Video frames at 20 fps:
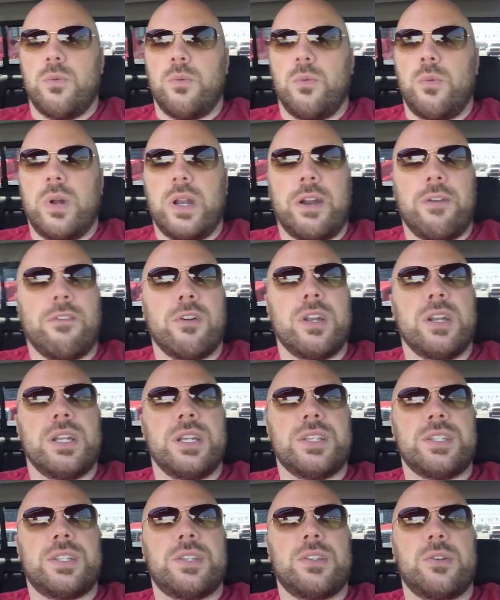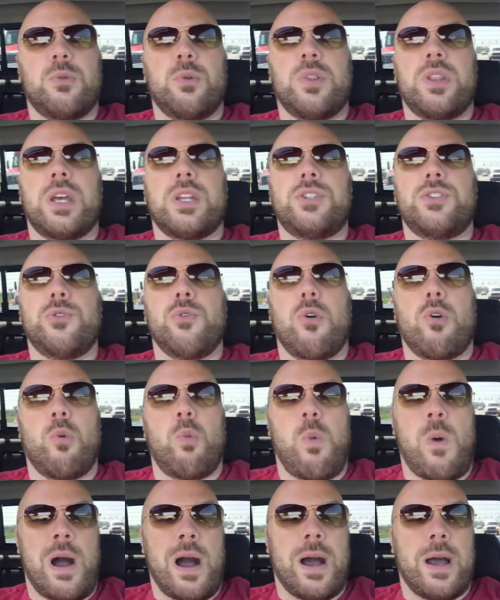whatever it is that's your
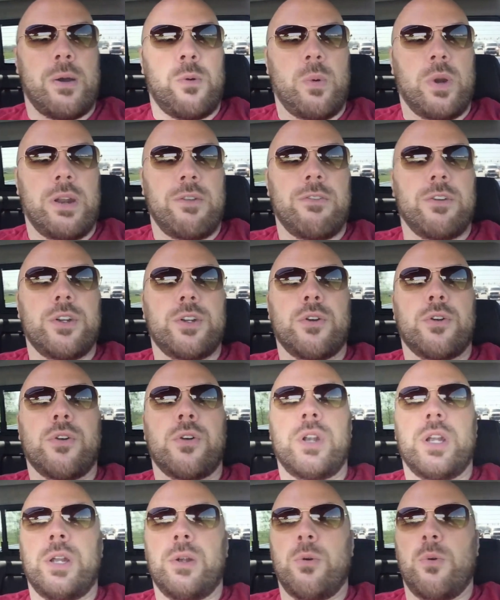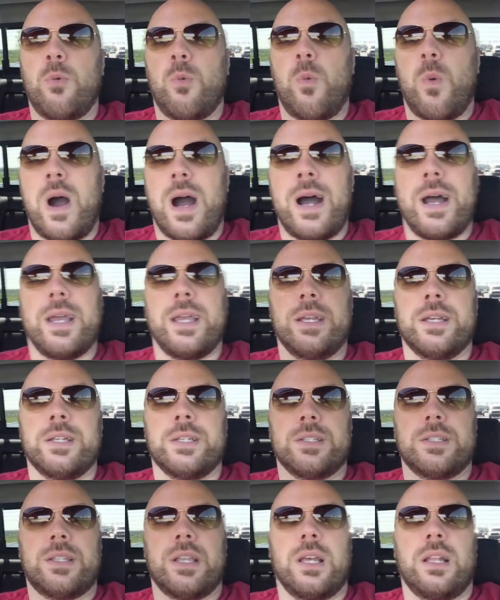why, whatever your why
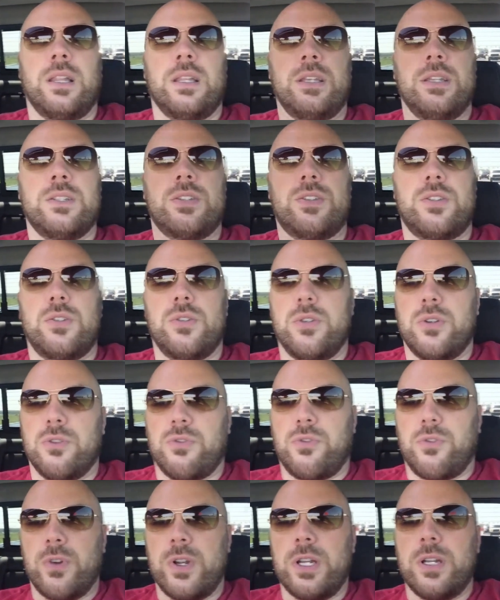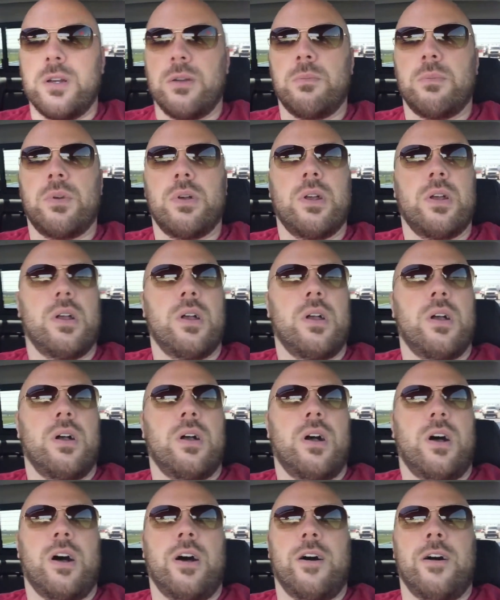is that leads to your freedom
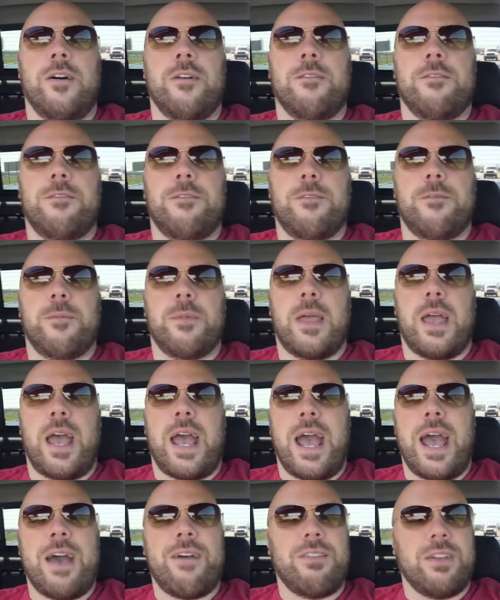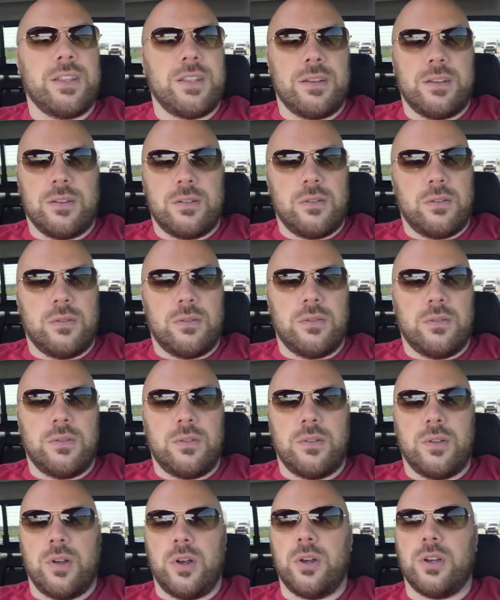of having
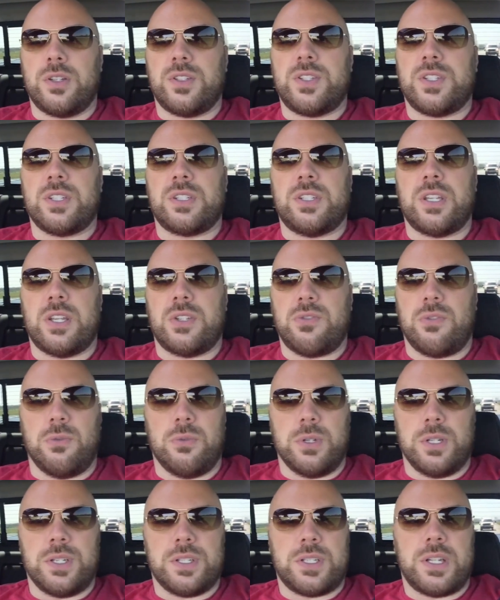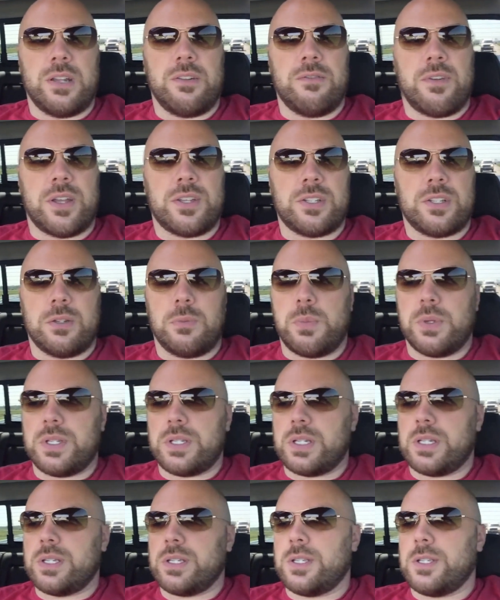a successful real estate investing
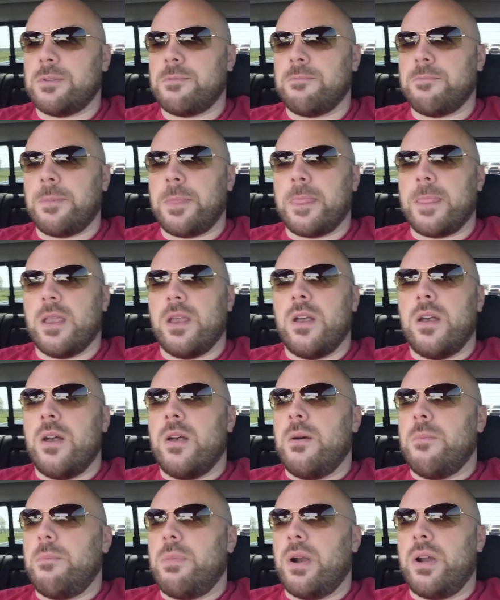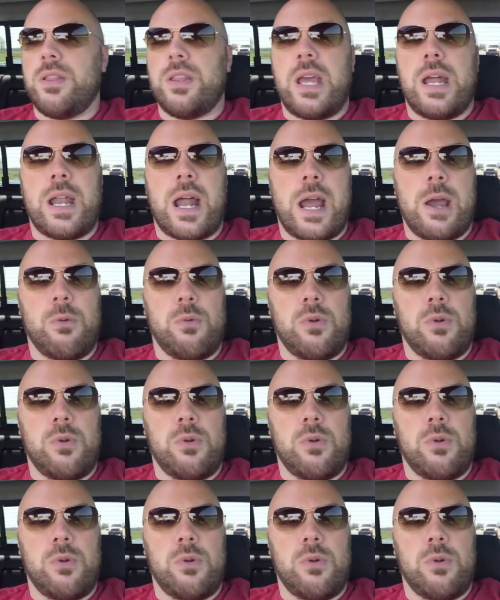business. But other than that, I